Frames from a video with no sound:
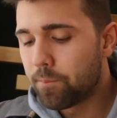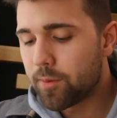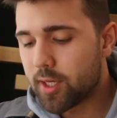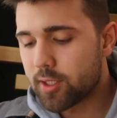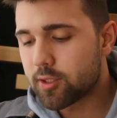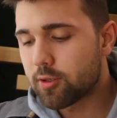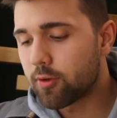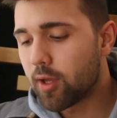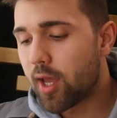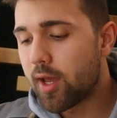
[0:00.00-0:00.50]

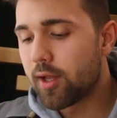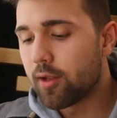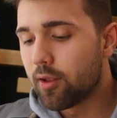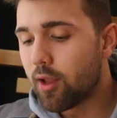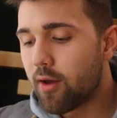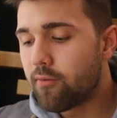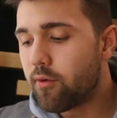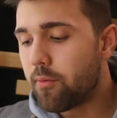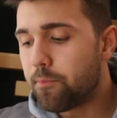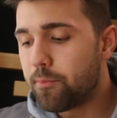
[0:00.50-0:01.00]
That's okay. I
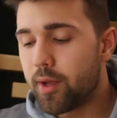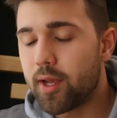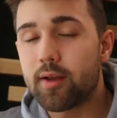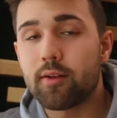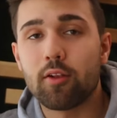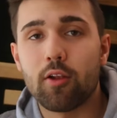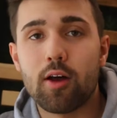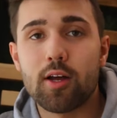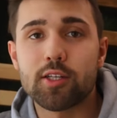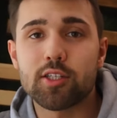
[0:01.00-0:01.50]
love a big
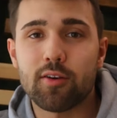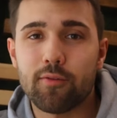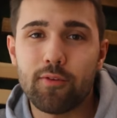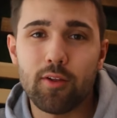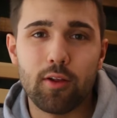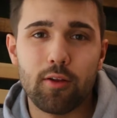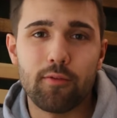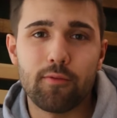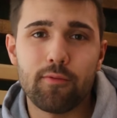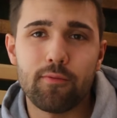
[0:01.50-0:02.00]
lunch. I
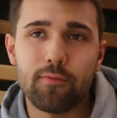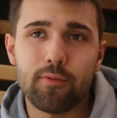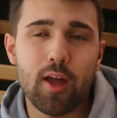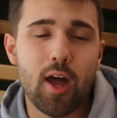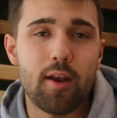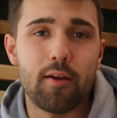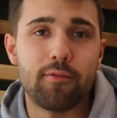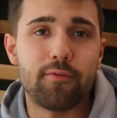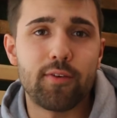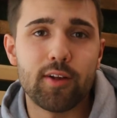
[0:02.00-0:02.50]
feel it
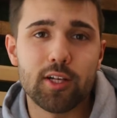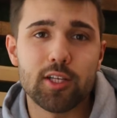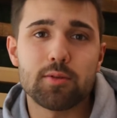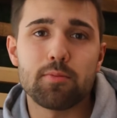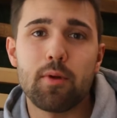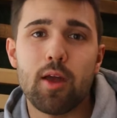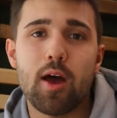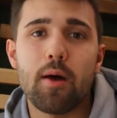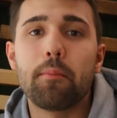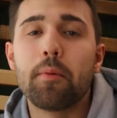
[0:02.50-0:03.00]
kind of fills
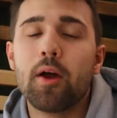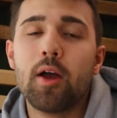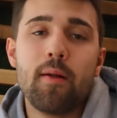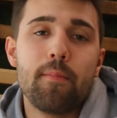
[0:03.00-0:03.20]
me up,